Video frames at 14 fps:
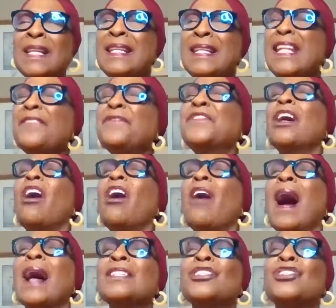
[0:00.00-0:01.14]

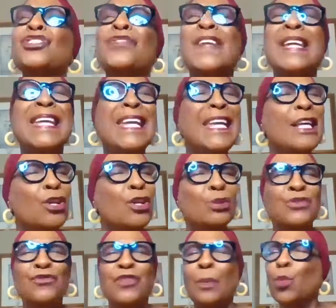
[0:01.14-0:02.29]
to the
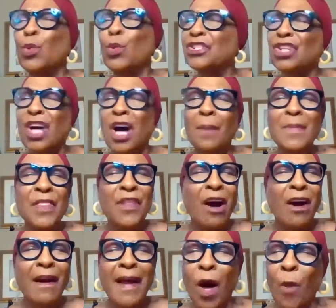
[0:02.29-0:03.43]
hill from which cometh
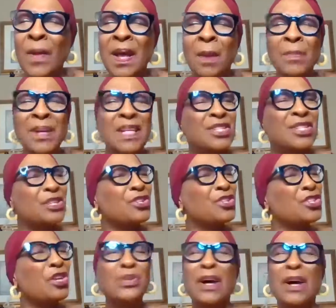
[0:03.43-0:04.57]
our help, because it
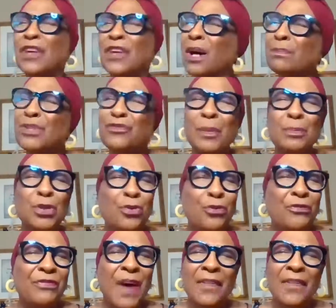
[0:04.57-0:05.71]
sure enough comes from
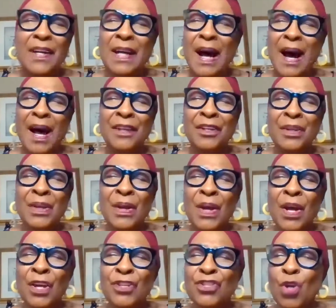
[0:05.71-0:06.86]
you, Father God.
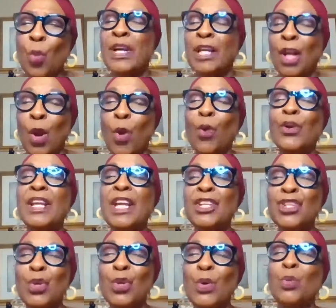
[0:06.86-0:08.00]
So we glory
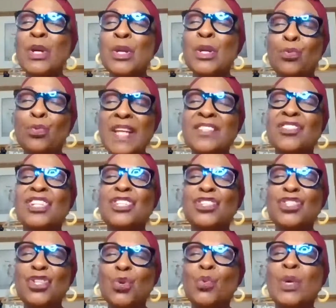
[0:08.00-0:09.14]
in you and we rest in
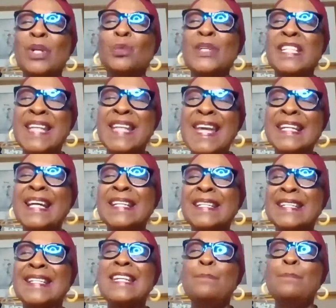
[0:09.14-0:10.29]
you and we take a
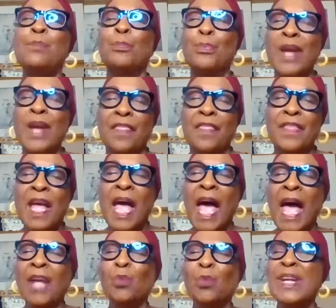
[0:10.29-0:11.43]
deep breath
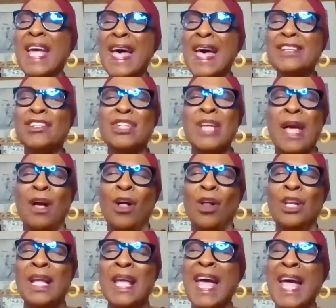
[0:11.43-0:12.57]
and we
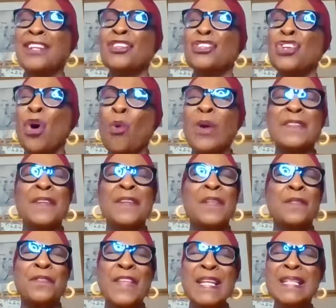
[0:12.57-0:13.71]
exhale and knowing that
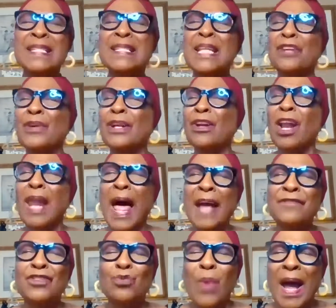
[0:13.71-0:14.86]
the things that are in our
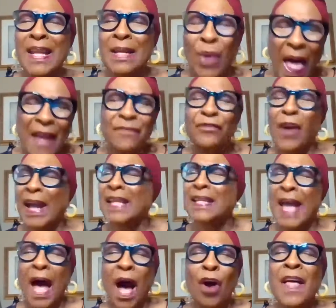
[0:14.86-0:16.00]
life right
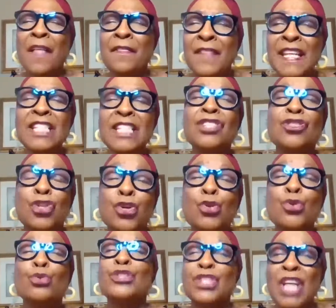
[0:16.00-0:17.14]
now, these
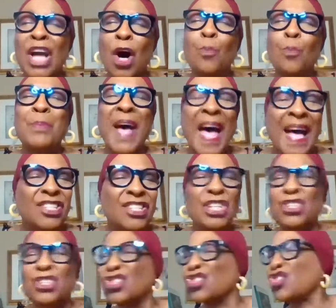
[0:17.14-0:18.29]
too shall pass. The
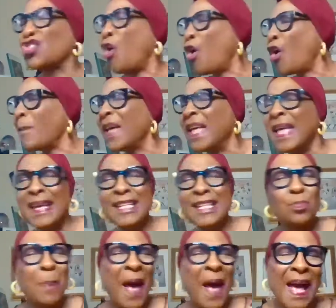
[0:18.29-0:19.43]
storm
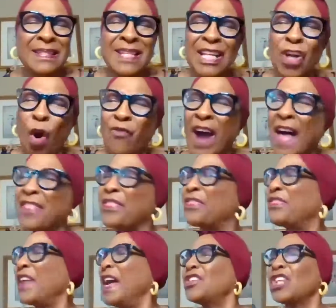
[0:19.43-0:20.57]
is passing over. I
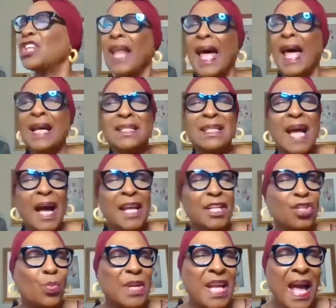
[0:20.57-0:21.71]
thank you last night
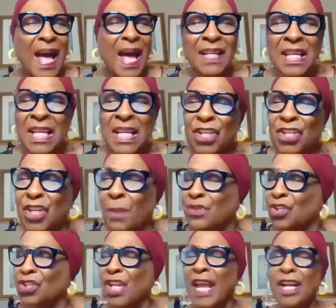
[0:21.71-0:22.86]
as we had some
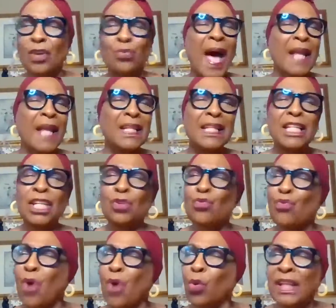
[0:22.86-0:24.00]
shake, rattling
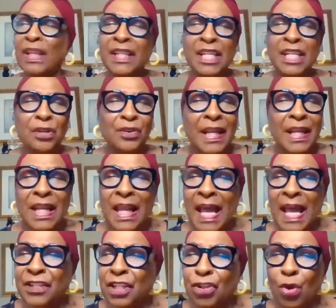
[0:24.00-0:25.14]
and rolling here in
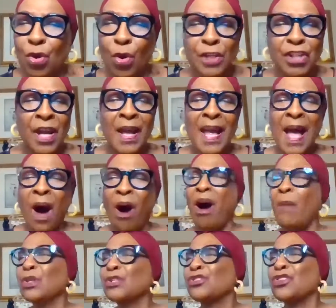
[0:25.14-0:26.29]
Atlanta, Georgia,
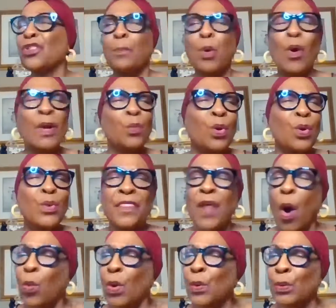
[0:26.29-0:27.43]
almost to the point where we
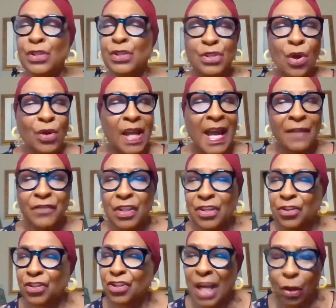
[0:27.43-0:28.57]
thought we were just going to have to
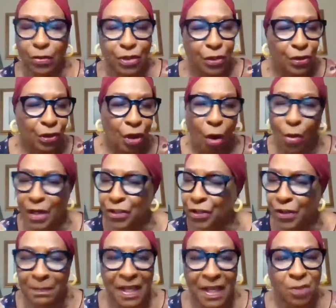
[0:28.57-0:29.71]
shelter and go into
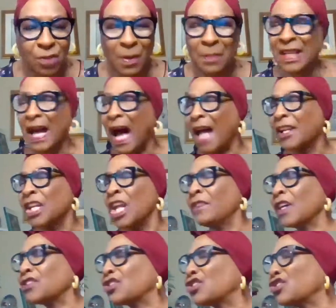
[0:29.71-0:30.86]
the basement. But God,
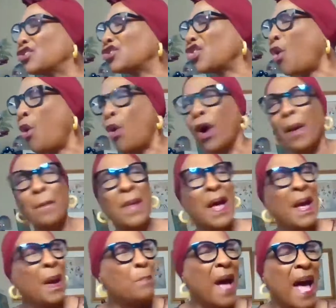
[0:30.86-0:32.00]
the storm
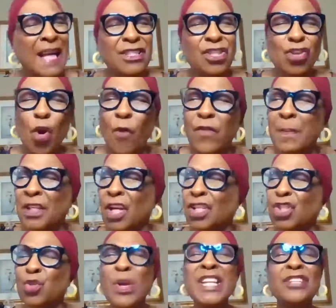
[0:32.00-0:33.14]
passed over
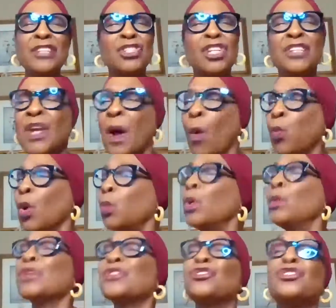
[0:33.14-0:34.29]
because we
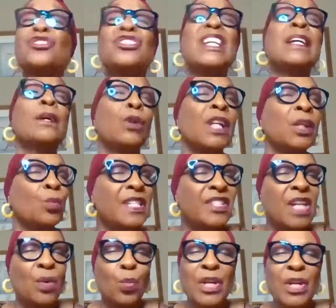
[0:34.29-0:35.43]
were still and we
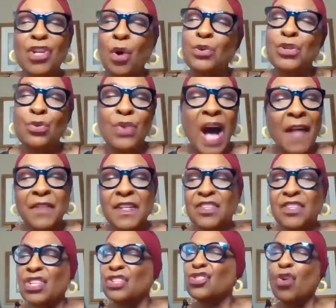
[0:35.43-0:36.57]
said, we know you got
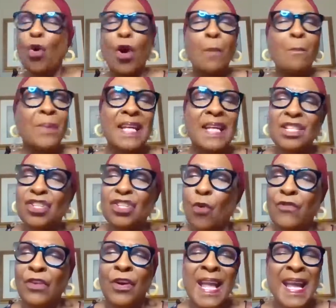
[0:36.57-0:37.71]
this. The storm passes
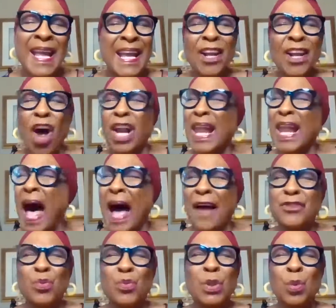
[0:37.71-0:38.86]
over in our
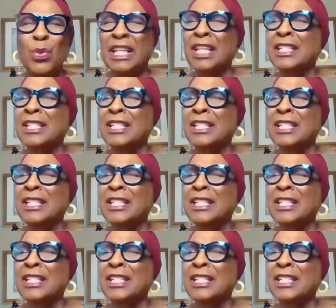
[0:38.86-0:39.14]
lives when we